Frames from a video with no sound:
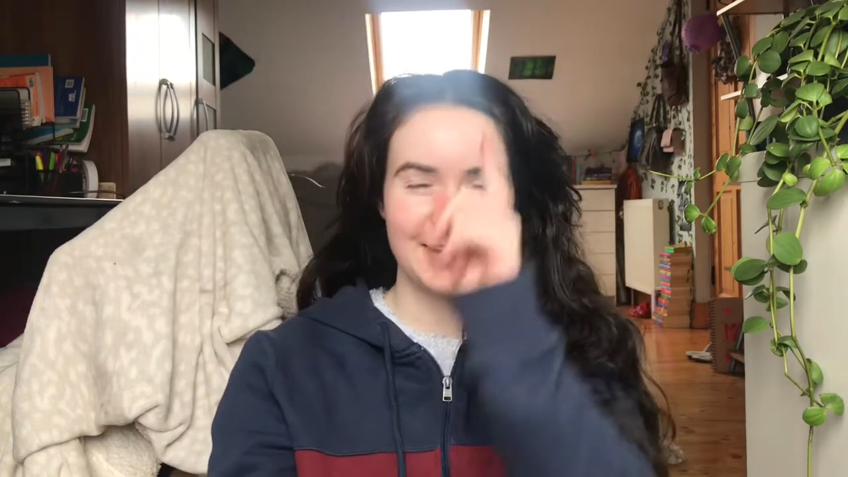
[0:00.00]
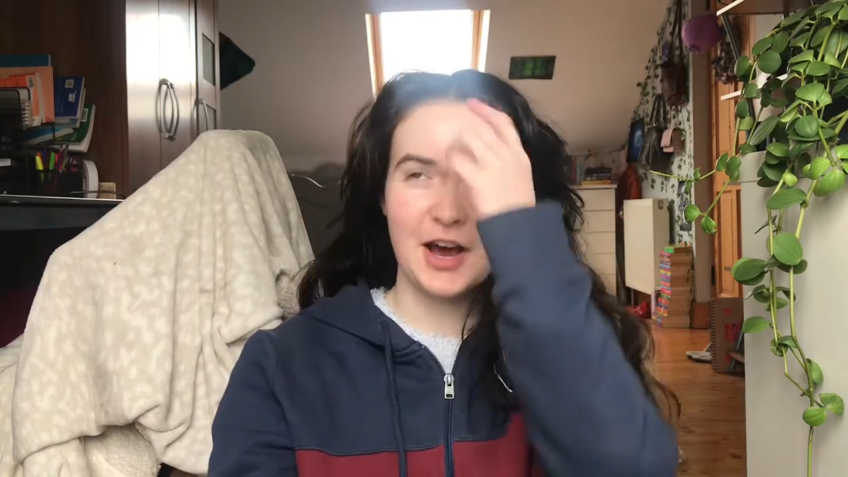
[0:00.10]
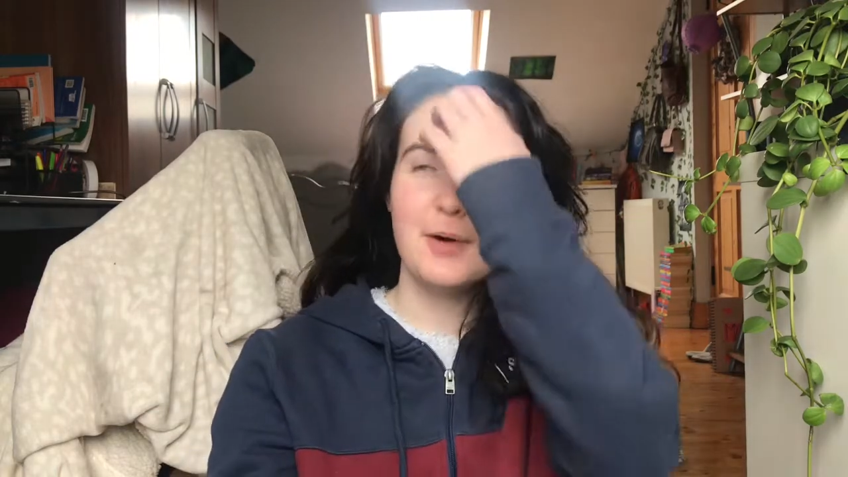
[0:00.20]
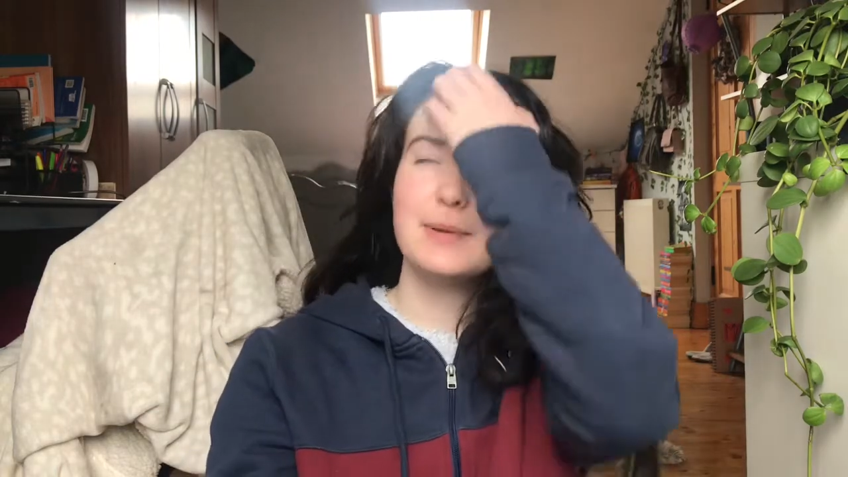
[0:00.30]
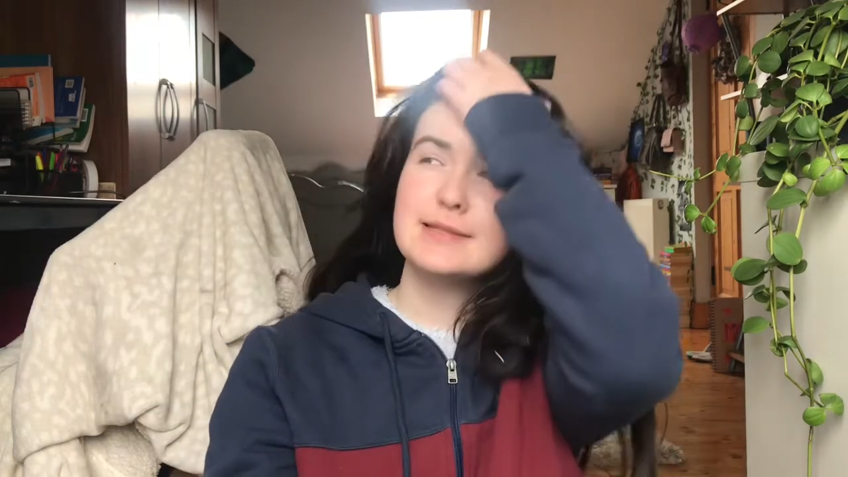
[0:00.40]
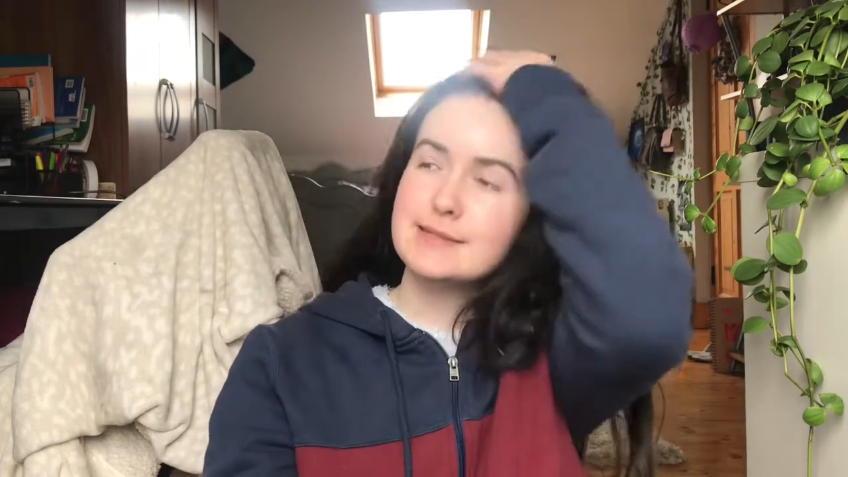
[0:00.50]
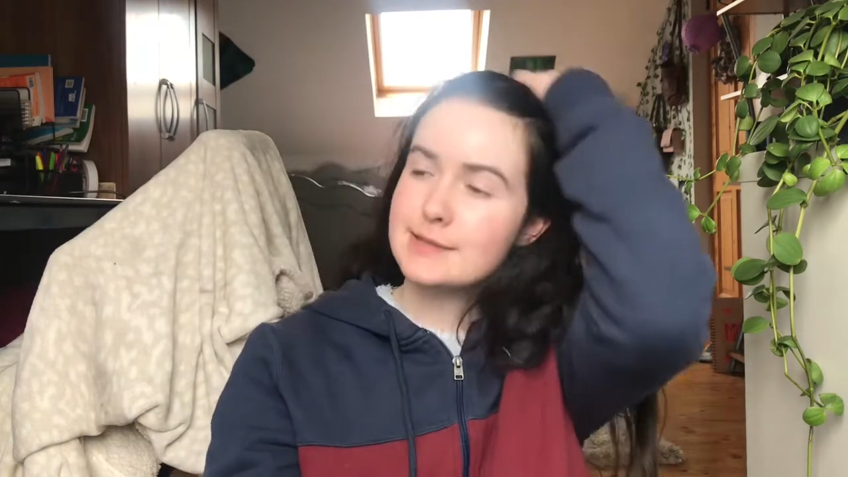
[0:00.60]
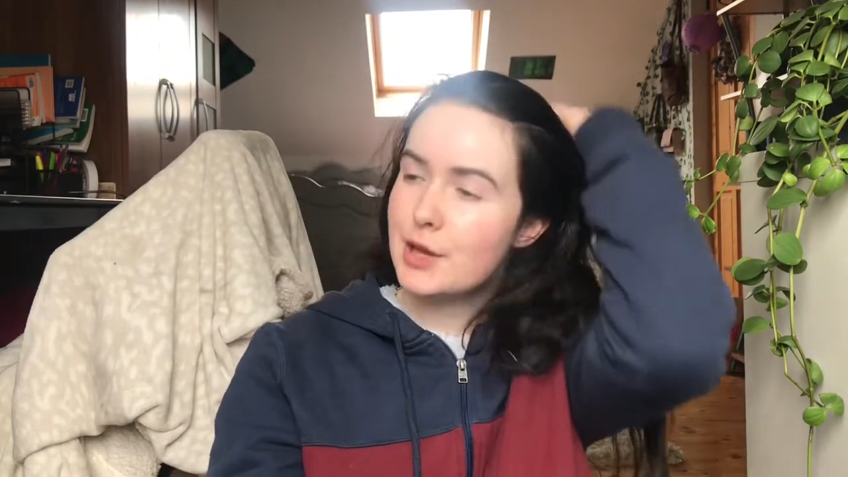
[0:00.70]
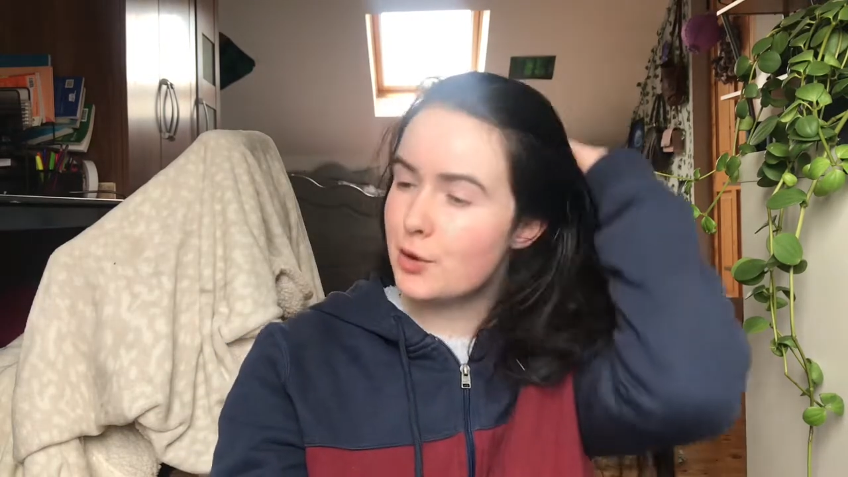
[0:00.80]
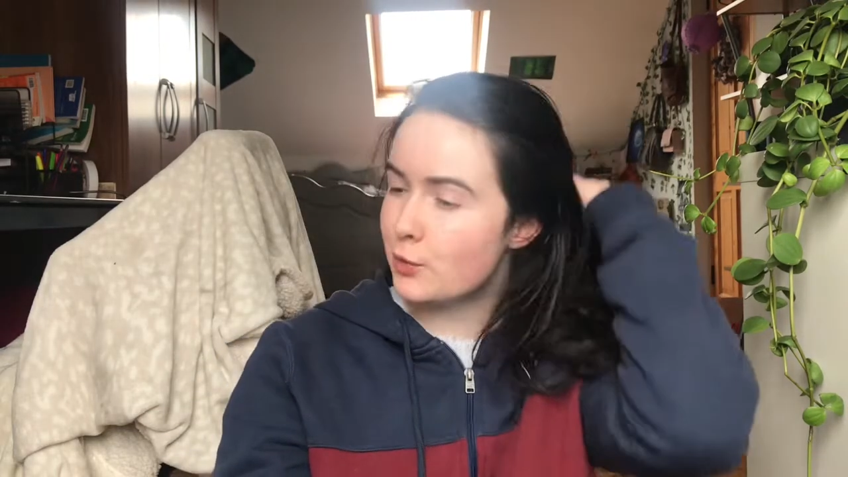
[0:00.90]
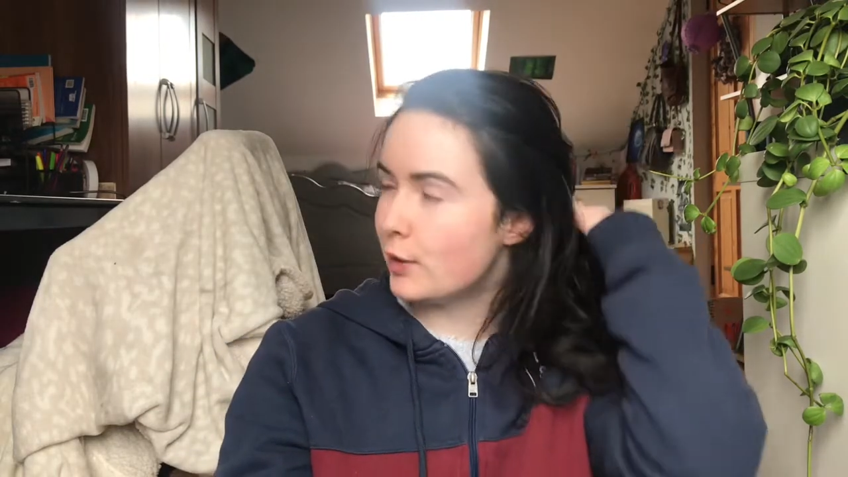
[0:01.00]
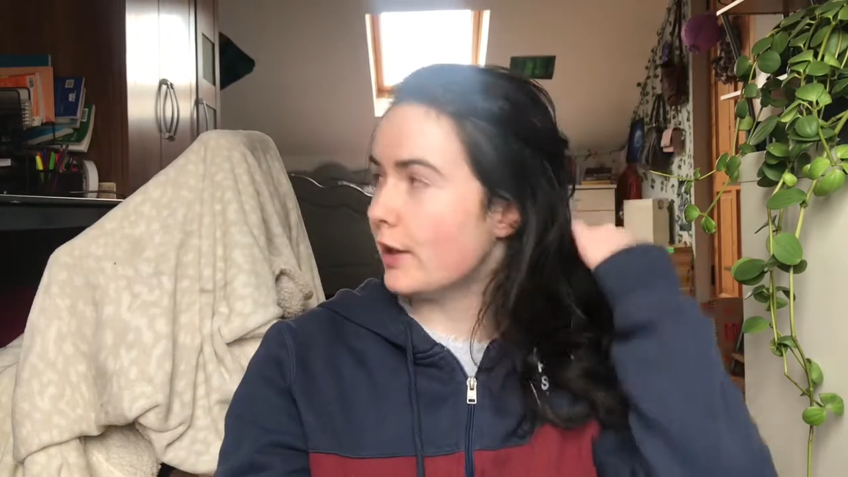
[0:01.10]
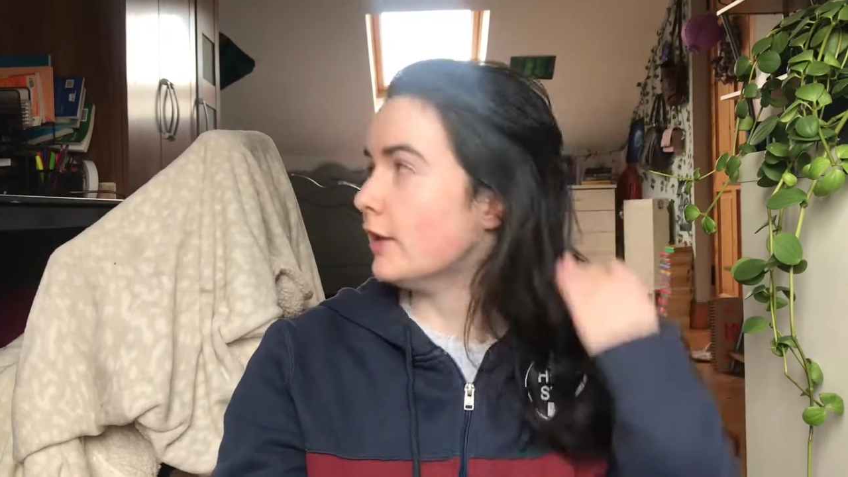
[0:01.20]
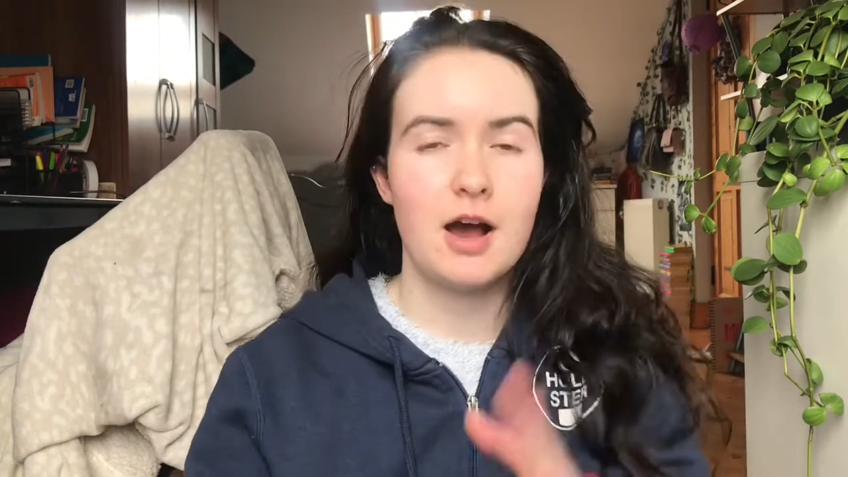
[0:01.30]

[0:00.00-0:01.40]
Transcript: coming soon.